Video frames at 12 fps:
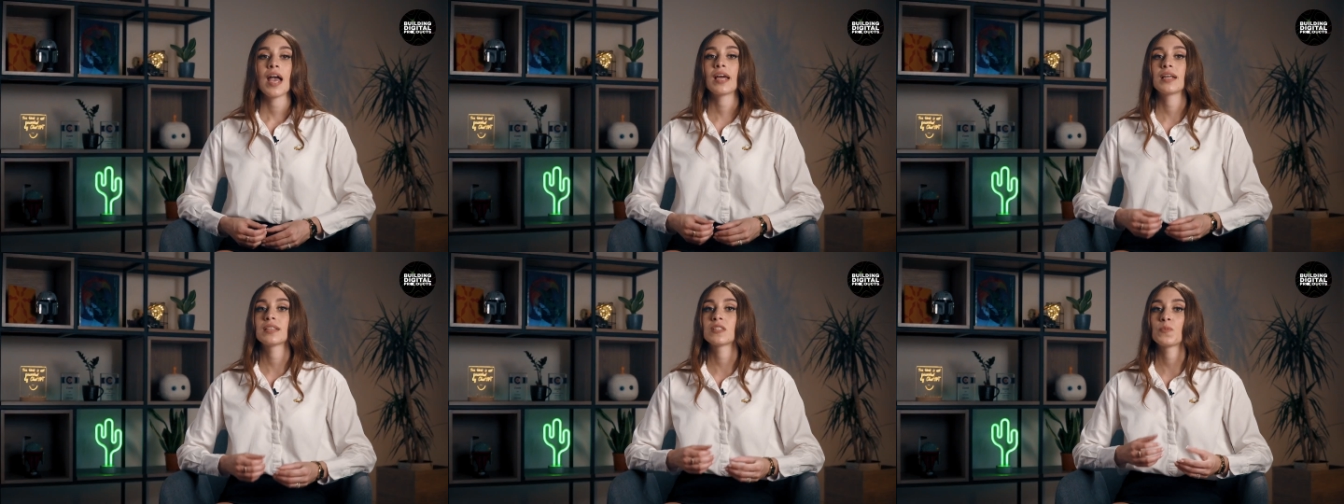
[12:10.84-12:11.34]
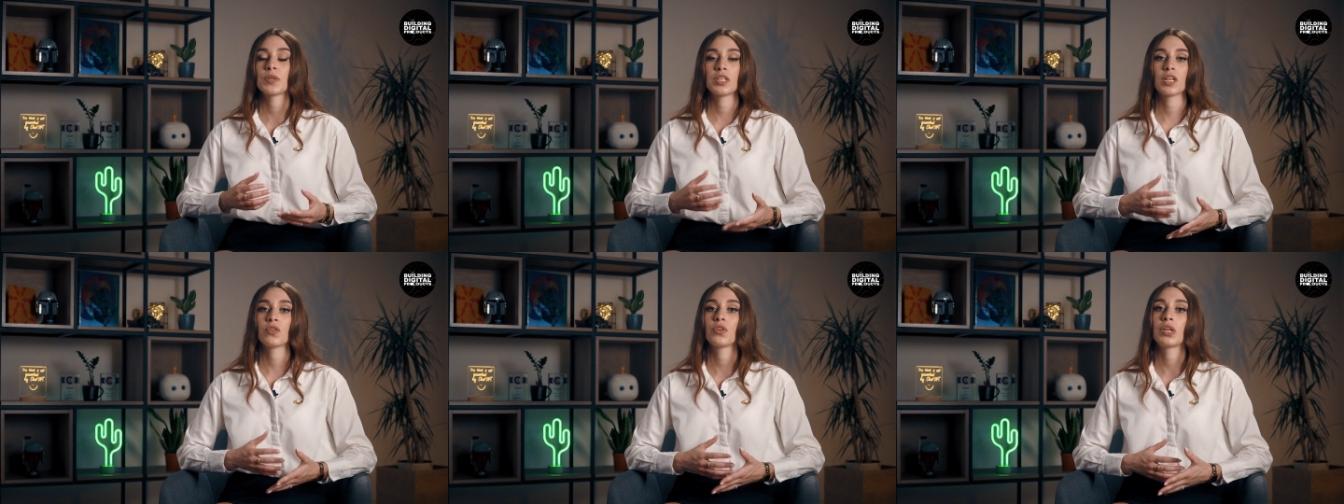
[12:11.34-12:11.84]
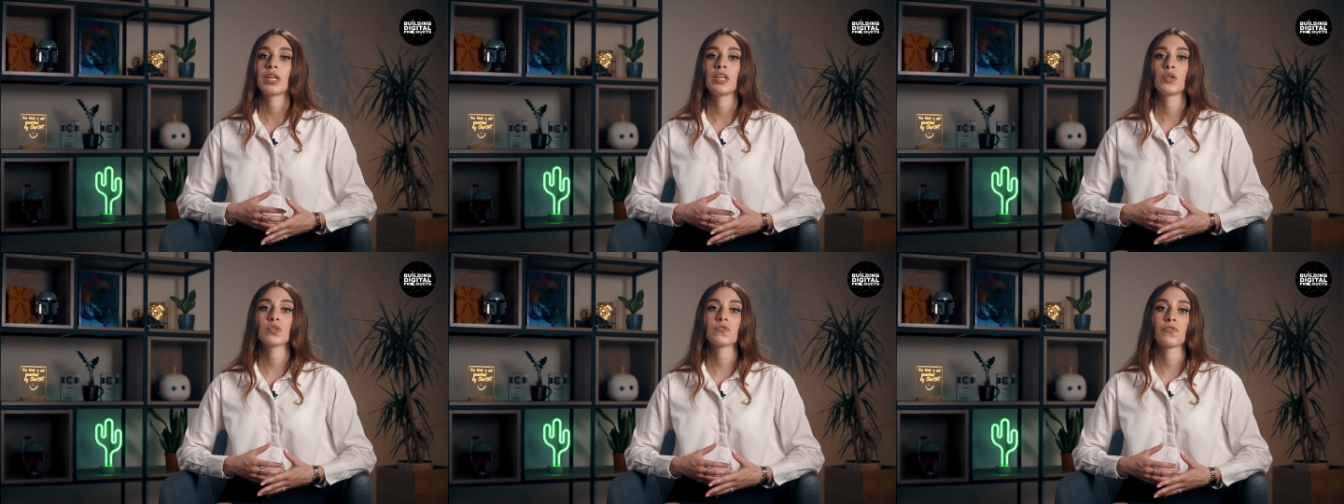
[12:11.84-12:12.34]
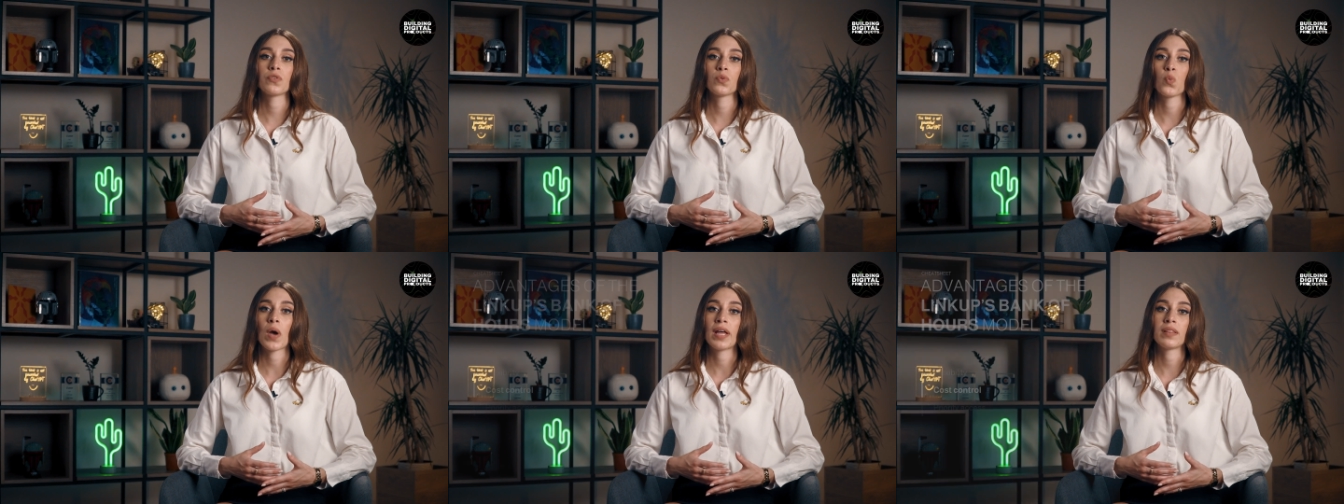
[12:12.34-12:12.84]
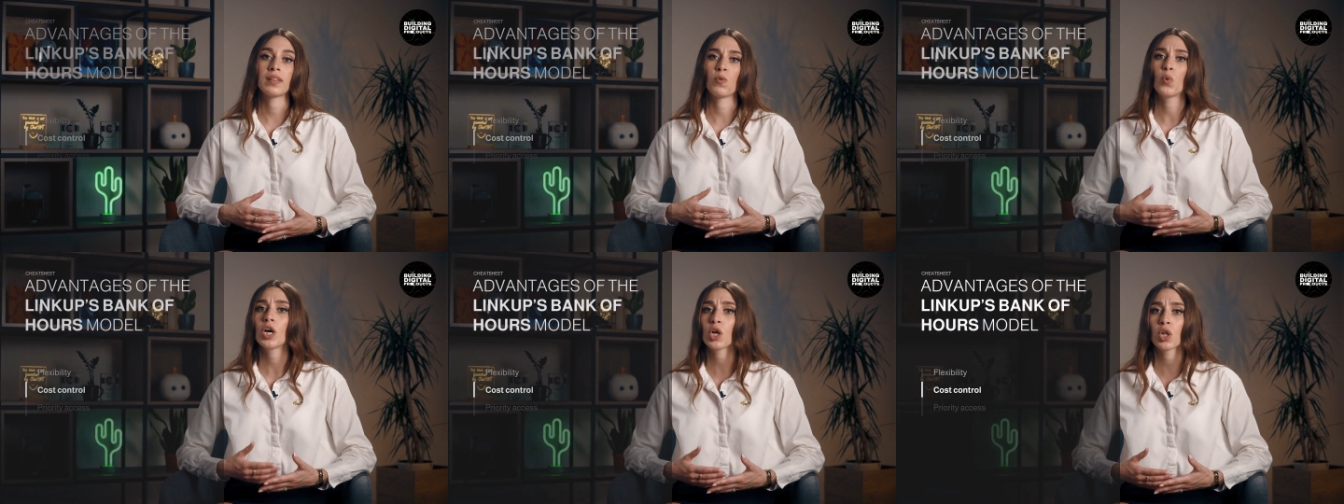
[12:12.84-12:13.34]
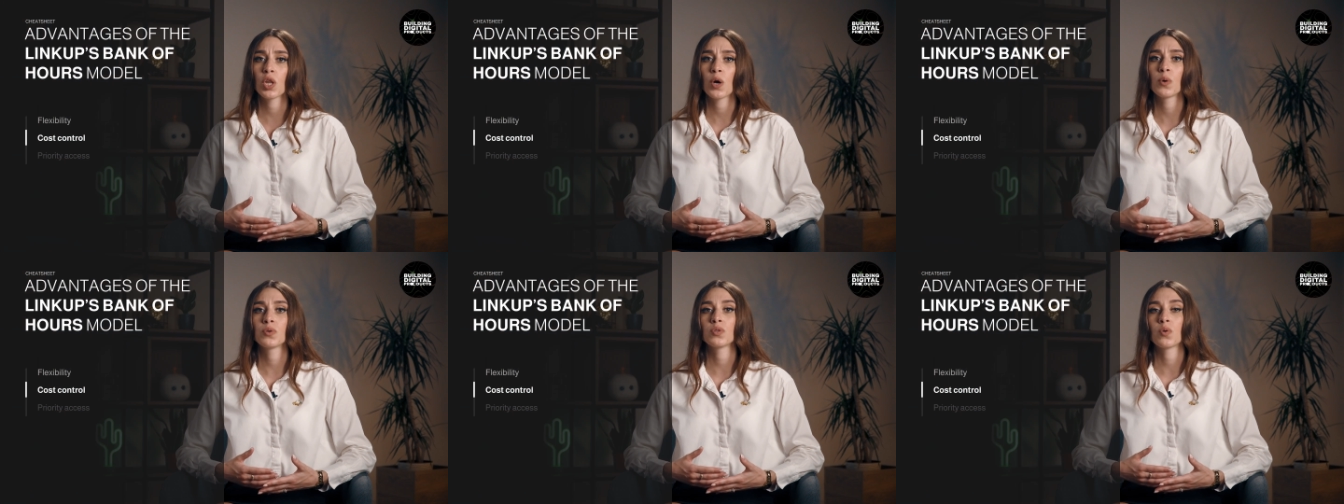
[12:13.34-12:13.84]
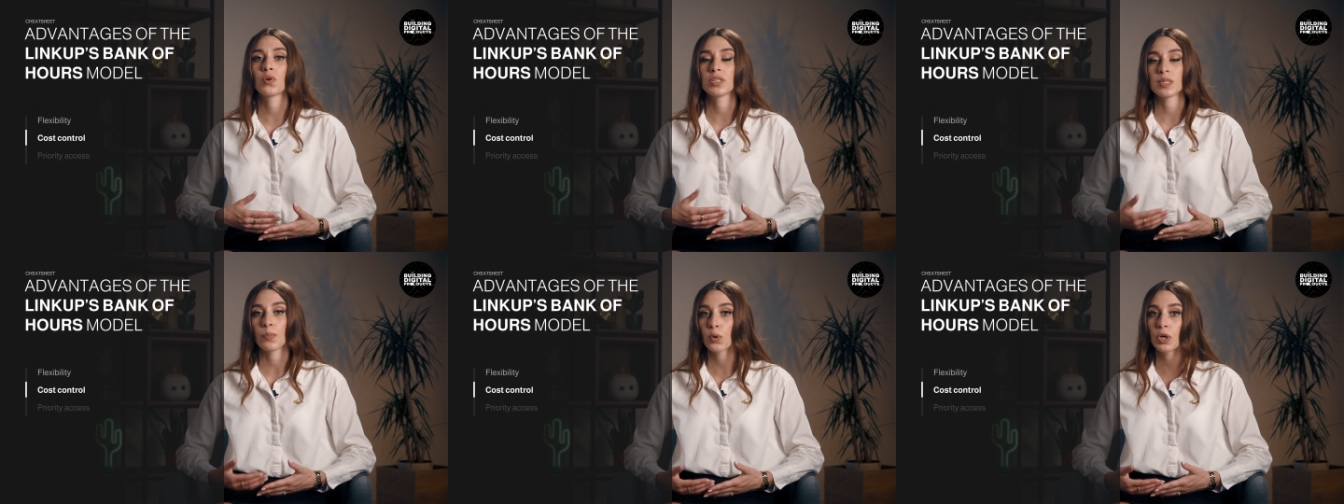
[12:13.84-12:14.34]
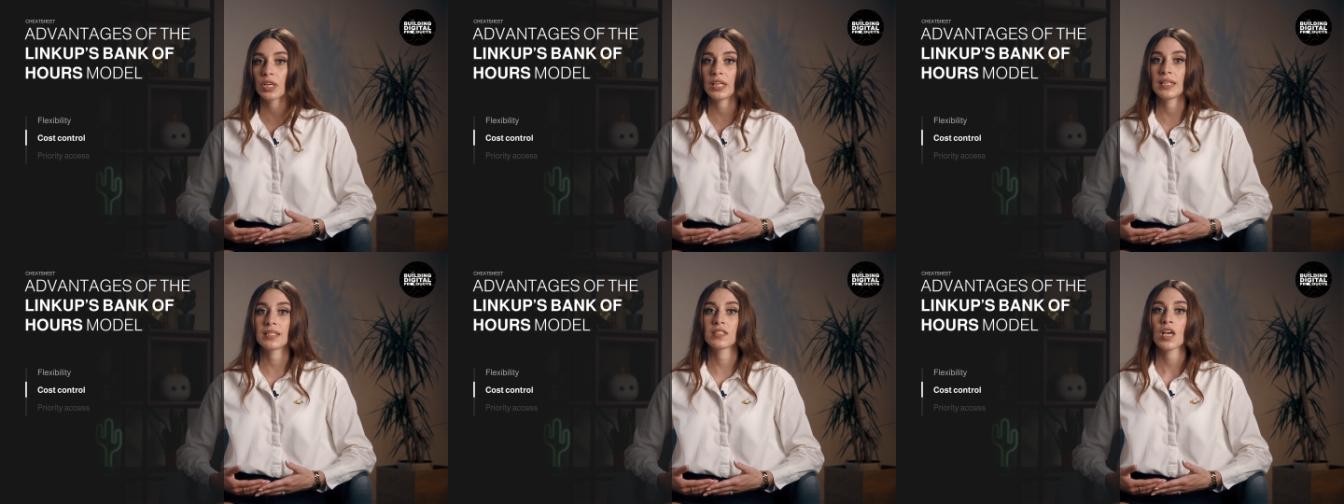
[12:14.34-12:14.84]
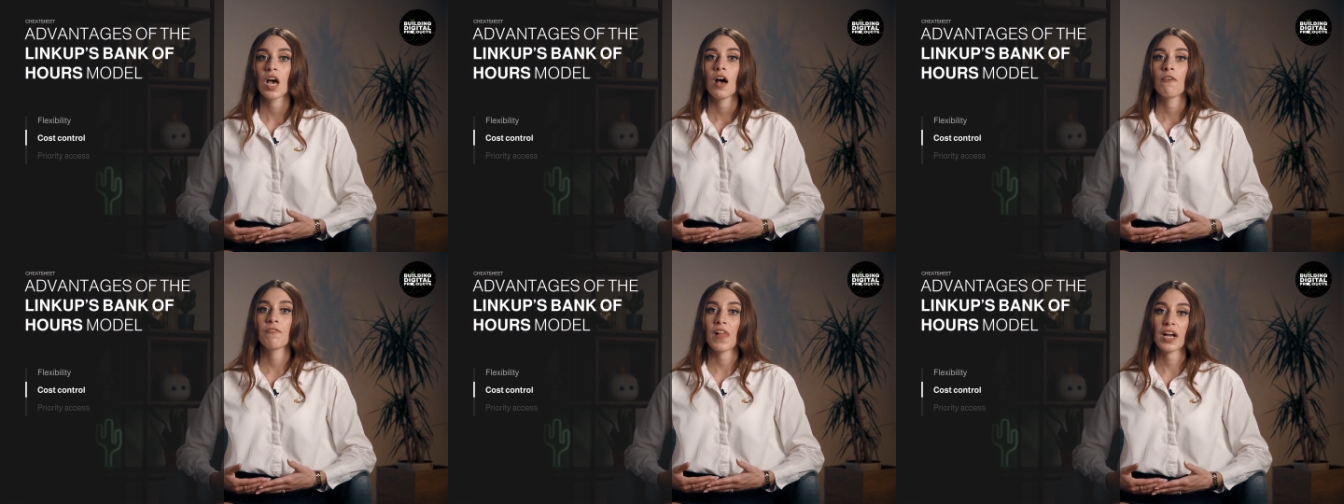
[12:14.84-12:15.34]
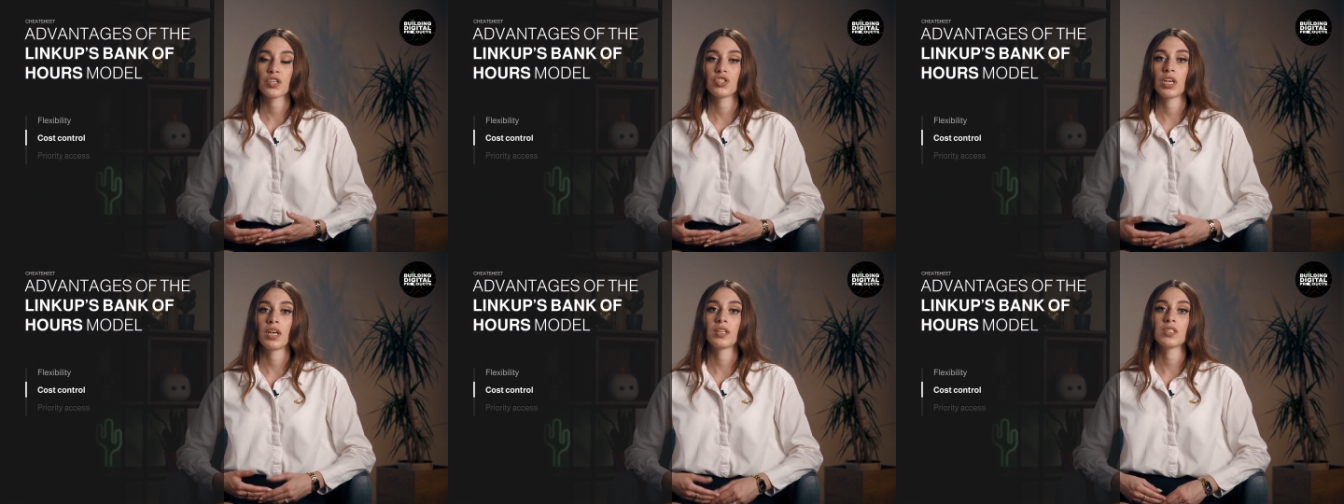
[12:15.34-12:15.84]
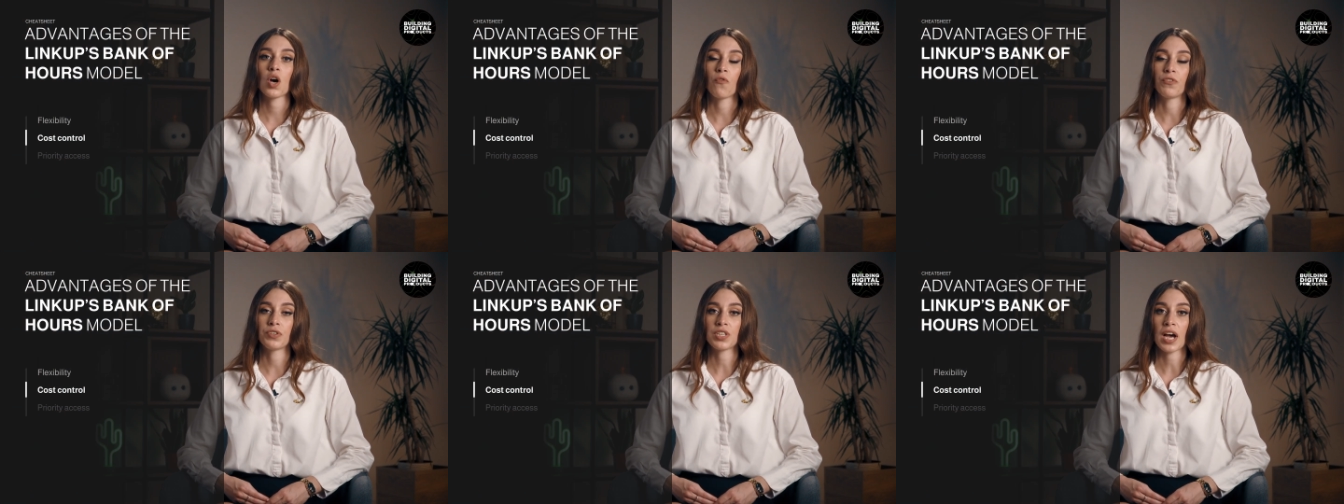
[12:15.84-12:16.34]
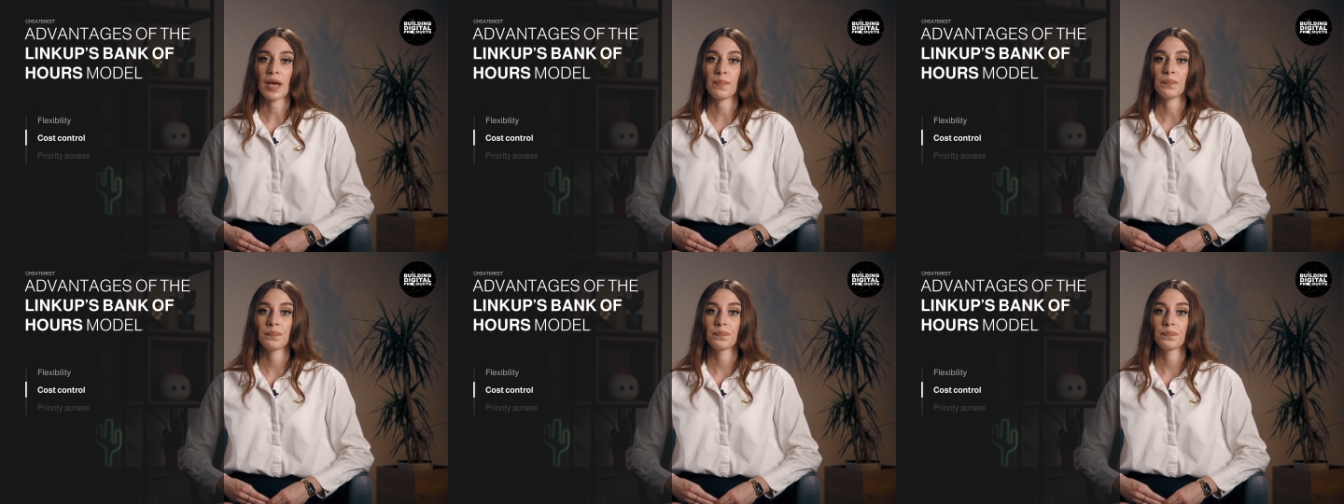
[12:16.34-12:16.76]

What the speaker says: It is particularly useful when the workload or support needs fluctuate over time.